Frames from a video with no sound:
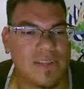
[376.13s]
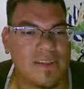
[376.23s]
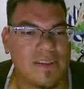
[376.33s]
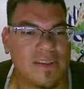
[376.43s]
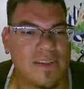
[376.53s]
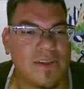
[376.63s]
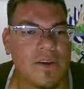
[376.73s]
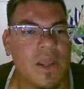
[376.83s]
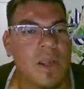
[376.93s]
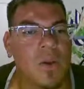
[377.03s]
Down here,
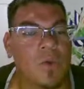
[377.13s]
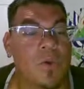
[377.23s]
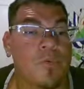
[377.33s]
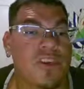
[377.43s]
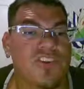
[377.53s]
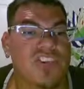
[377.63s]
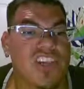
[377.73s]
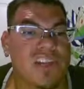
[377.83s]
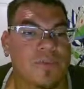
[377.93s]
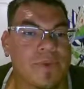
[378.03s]
we
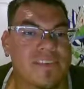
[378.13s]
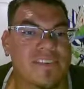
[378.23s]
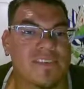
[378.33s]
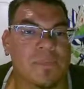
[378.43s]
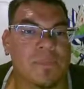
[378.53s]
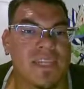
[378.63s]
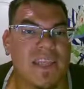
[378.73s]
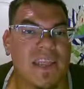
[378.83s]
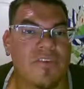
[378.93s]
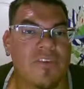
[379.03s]
reject racism in
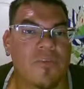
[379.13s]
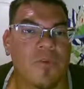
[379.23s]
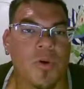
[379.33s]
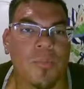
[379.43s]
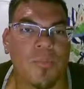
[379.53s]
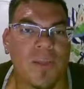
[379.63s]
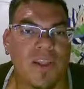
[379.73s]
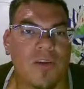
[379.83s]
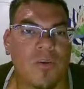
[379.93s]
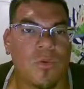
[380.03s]
every form. We
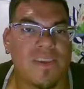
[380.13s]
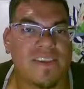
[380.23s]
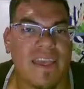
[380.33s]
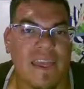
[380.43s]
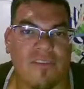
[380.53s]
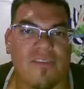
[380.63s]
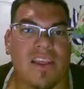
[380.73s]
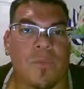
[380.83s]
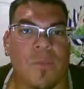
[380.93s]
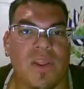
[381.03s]
always have
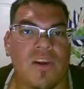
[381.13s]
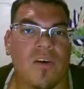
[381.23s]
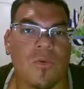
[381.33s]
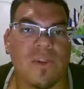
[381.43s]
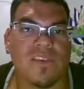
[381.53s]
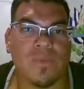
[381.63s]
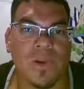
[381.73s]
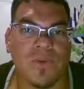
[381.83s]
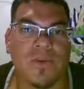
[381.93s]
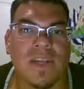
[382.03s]
and we always
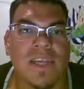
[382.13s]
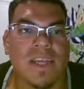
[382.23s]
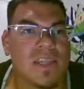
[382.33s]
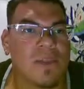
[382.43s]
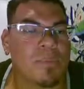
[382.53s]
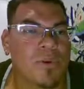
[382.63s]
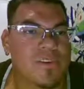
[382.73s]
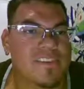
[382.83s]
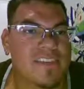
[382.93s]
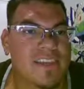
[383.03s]
will, the
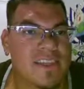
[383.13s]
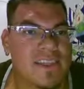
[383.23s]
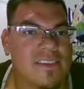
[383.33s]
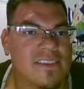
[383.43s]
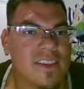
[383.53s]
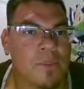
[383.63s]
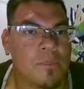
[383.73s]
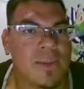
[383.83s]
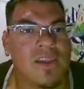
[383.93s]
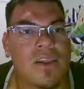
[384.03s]
board said in the
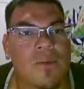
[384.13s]
statement.